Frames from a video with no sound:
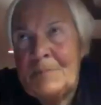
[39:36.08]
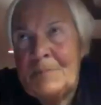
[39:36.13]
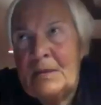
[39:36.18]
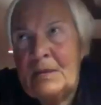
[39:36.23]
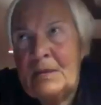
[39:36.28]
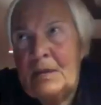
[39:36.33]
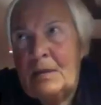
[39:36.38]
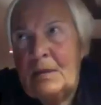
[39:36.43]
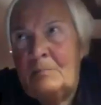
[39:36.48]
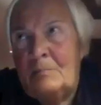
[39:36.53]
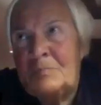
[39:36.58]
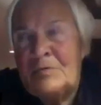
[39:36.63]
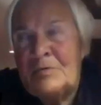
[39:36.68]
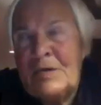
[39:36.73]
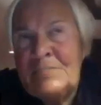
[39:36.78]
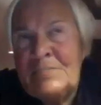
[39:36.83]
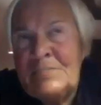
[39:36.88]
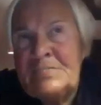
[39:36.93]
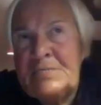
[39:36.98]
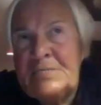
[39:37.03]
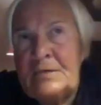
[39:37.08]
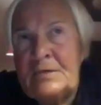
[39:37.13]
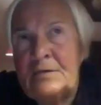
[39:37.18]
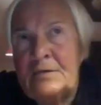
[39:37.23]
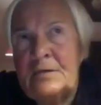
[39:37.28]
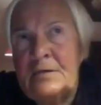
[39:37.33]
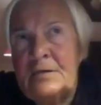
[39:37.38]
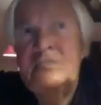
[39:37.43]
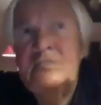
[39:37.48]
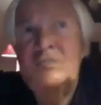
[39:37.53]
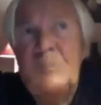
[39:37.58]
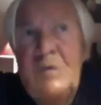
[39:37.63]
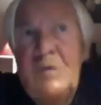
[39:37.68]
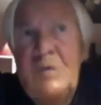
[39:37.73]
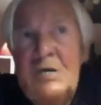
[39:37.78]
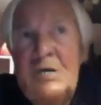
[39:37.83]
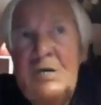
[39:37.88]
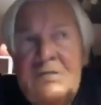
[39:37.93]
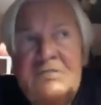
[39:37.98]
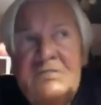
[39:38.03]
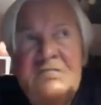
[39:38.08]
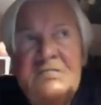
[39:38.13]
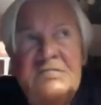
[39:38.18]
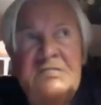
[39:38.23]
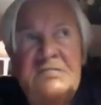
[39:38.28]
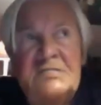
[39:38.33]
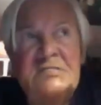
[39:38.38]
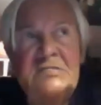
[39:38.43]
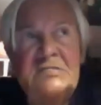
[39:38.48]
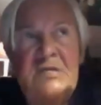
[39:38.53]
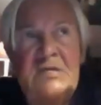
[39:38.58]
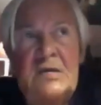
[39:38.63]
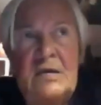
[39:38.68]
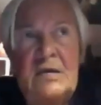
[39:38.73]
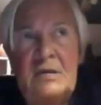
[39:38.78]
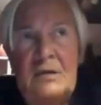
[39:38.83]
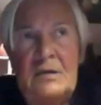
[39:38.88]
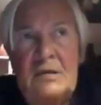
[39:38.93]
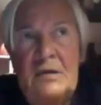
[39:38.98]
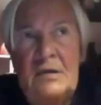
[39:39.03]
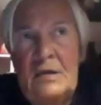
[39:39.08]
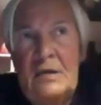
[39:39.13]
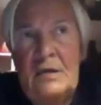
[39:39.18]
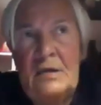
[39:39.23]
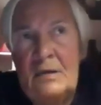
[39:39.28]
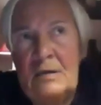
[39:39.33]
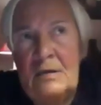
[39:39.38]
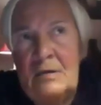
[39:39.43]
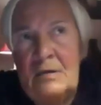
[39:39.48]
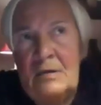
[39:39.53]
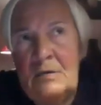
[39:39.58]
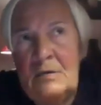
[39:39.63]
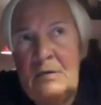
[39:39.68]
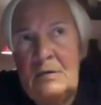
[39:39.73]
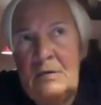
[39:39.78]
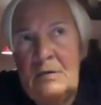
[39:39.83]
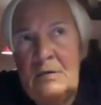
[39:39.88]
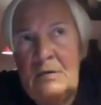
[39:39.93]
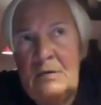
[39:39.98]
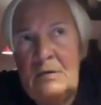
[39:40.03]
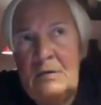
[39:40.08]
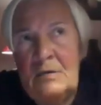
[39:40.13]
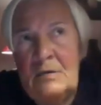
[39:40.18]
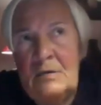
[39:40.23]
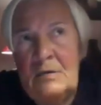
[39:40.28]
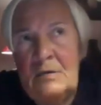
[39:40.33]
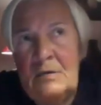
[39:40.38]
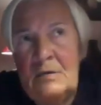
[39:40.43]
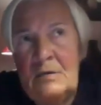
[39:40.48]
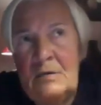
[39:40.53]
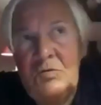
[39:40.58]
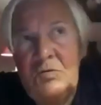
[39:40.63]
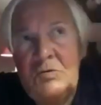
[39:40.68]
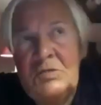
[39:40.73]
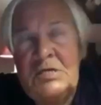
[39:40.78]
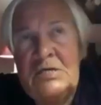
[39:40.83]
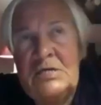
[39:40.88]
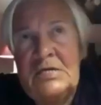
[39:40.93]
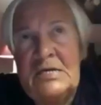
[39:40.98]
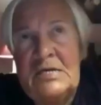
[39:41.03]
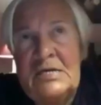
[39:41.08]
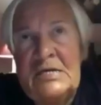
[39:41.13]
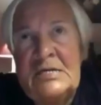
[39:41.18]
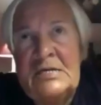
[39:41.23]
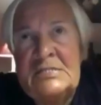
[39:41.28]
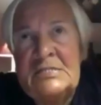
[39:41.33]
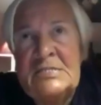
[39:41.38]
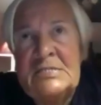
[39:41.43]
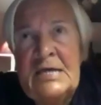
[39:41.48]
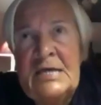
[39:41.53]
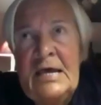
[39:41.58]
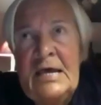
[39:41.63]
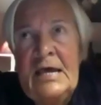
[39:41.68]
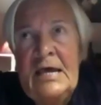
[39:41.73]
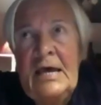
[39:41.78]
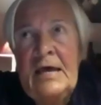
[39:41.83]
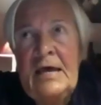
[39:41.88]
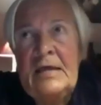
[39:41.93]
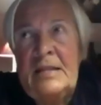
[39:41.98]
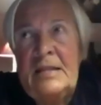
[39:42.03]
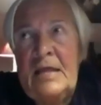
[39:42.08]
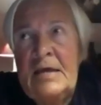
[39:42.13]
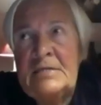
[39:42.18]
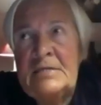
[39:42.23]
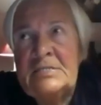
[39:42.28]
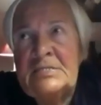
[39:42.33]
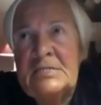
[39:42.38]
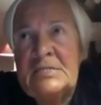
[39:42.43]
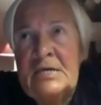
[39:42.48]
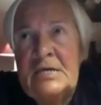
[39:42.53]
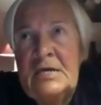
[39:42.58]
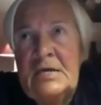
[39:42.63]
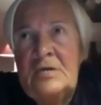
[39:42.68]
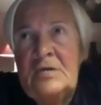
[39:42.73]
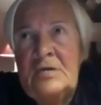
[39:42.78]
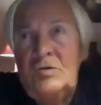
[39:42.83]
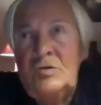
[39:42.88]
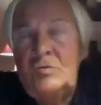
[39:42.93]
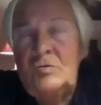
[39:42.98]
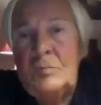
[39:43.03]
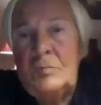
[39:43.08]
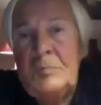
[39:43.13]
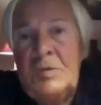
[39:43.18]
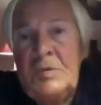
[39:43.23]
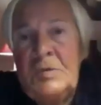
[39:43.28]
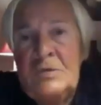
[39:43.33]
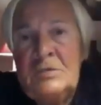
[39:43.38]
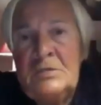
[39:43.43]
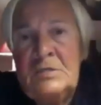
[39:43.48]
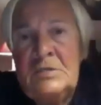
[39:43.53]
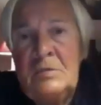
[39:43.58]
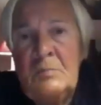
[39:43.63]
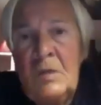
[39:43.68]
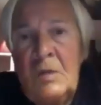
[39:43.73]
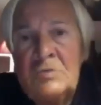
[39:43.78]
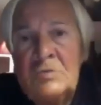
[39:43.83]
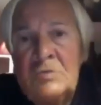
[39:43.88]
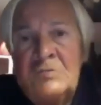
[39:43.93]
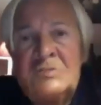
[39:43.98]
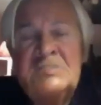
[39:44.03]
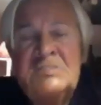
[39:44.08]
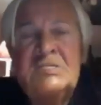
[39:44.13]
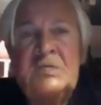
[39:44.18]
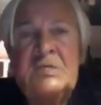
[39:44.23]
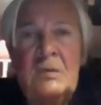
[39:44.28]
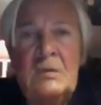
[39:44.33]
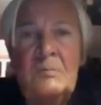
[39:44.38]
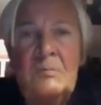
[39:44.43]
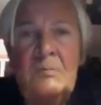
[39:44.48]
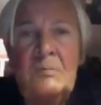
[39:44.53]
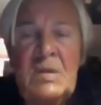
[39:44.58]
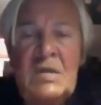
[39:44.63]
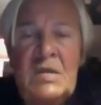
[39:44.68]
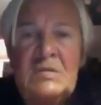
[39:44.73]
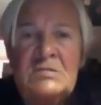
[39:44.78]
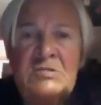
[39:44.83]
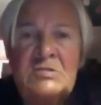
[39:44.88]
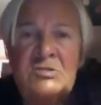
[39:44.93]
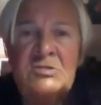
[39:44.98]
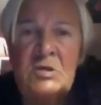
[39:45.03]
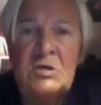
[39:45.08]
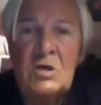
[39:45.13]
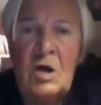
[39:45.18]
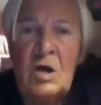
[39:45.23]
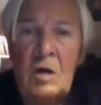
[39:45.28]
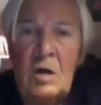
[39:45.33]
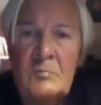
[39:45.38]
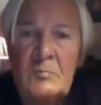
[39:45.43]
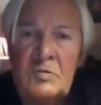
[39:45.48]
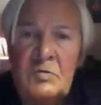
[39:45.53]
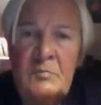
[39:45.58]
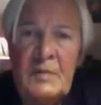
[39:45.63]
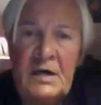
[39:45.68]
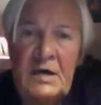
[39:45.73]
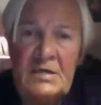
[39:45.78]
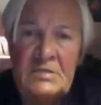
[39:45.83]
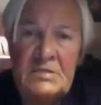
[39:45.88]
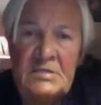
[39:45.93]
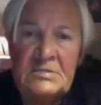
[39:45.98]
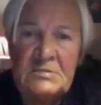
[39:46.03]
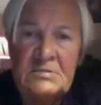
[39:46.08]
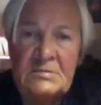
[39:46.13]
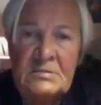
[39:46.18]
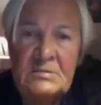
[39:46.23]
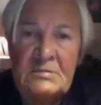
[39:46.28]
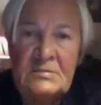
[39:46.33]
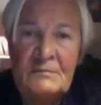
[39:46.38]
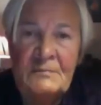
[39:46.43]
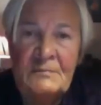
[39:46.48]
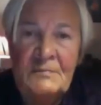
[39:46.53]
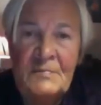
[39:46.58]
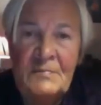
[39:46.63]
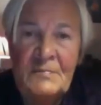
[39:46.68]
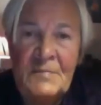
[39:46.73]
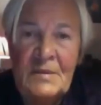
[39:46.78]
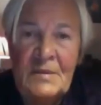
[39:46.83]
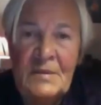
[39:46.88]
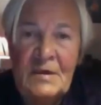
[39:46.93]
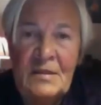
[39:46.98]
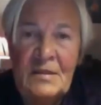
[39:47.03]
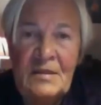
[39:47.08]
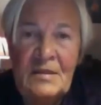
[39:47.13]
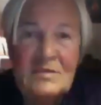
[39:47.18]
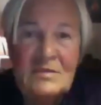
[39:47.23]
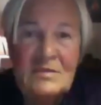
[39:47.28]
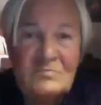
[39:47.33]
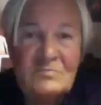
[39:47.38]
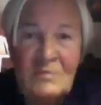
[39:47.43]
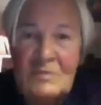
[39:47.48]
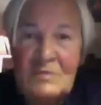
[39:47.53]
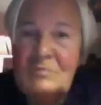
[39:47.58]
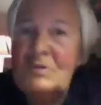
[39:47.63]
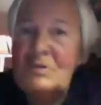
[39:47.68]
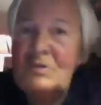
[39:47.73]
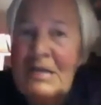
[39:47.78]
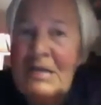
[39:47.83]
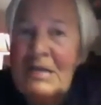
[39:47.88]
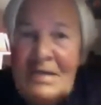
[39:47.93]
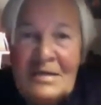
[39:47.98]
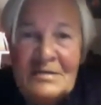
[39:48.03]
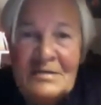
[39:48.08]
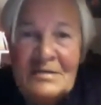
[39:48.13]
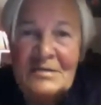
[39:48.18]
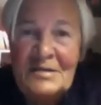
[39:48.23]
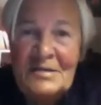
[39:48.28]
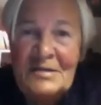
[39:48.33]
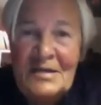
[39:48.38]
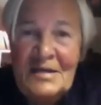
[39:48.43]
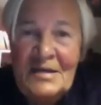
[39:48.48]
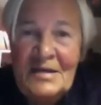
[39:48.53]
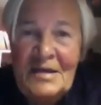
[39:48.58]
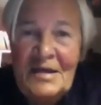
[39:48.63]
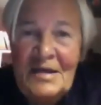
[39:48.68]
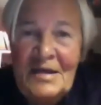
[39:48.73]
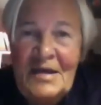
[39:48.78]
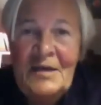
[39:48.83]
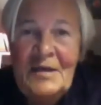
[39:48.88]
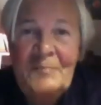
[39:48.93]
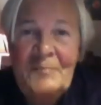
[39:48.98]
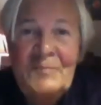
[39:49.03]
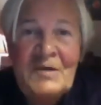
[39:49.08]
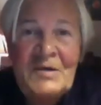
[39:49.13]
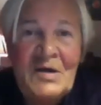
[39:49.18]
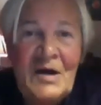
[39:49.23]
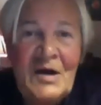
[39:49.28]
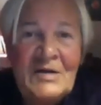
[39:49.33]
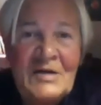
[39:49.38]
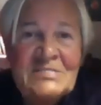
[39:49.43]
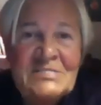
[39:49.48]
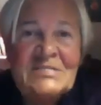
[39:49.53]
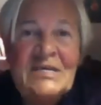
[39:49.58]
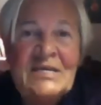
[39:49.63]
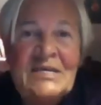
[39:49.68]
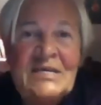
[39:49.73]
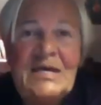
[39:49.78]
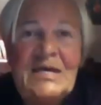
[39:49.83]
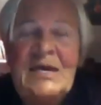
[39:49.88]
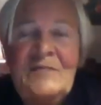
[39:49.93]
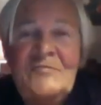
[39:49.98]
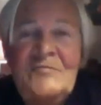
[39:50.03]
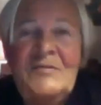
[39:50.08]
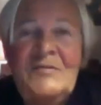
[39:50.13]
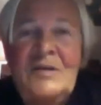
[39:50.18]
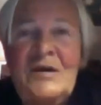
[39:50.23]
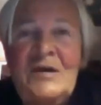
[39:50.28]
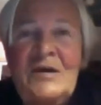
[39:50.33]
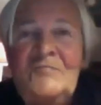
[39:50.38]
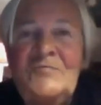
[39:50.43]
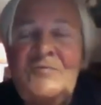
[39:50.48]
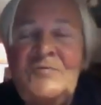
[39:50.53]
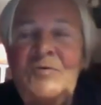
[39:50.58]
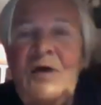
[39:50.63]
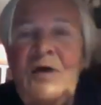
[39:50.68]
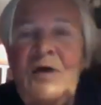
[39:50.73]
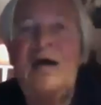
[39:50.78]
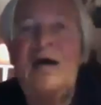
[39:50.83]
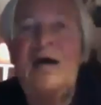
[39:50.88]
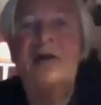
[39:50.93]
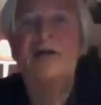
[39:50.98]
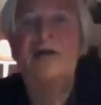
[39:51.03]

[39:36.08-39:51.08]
impressive experiences in the European Union is that European democracy means compromise. That's very clear, because even if you are